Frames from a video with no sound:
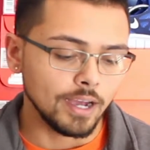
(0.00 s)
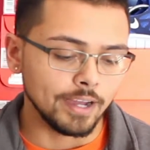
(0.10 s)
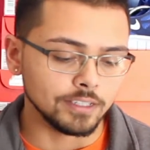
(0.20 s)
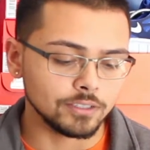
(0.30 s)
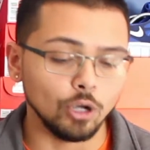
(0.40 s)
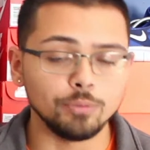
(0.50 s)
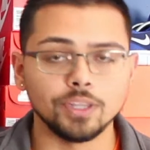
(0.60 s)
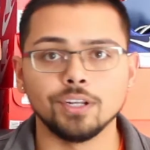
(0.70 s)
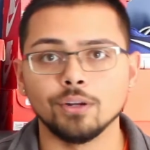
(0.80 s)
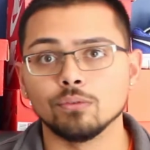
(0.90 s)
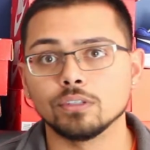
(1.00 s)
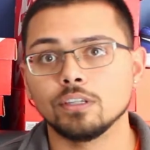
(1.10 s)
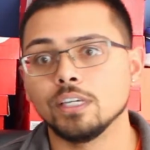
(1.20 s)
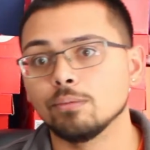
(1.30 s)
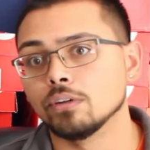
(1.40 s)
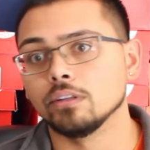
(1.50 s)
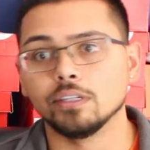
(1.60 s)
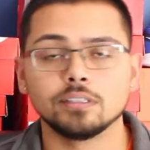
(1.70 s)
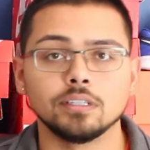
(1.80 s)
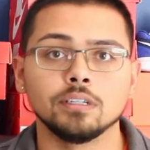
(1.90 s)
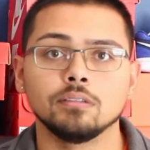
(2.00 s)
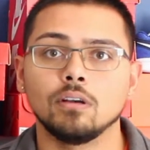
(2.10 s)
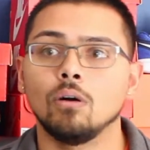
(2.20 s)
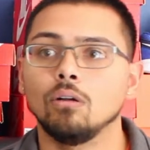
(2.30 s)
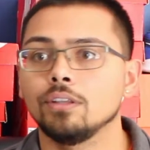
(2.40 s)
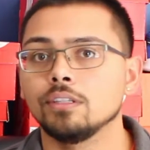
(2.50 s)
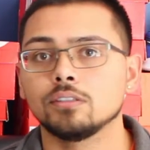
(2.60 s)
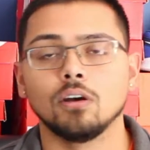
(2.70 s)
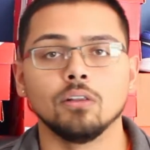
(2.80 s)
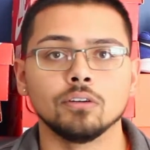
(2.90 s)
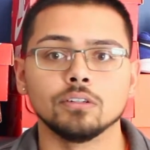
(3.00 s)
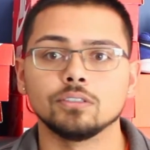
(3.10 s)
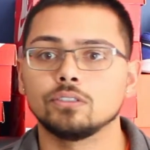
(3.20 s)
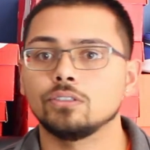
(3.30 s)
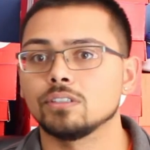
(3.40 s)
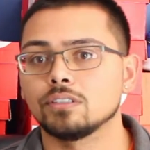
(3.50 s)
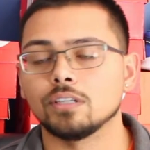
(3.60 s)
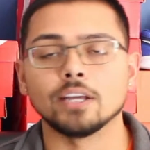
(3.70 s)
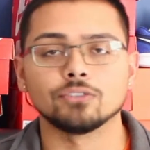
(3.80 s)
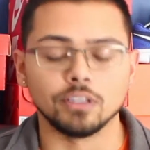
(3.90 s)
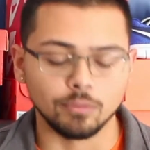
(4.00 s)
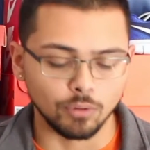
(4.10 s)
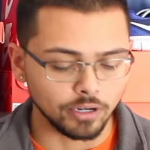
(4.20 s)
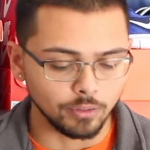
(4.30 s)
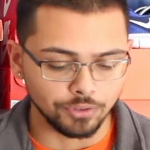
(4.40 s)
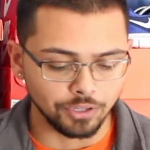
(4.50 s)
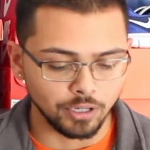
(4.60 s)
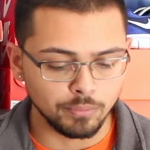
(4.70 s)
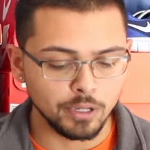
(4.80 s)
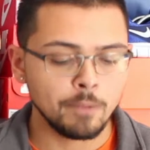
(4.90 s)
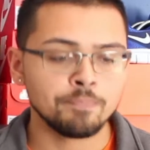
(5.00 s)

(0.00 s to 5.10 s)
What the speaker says: I just hope that they don't keep releasing all of these colors, just saturating the market with them.